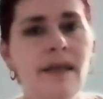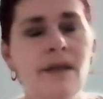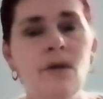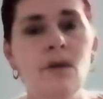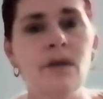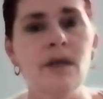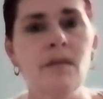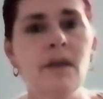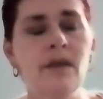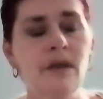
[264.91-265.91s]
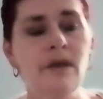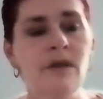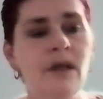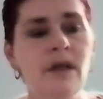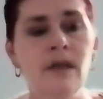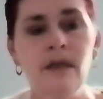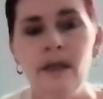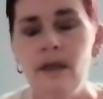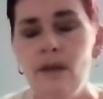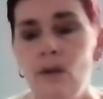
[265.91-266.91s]
it's not something that you're going to
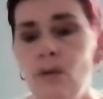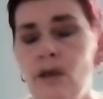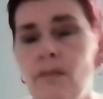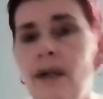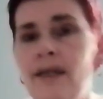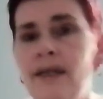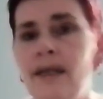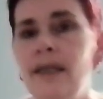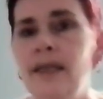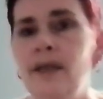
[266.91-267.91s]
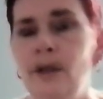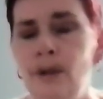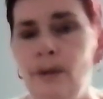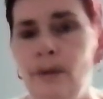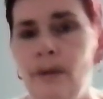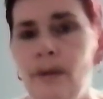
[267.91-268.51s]
automatically do,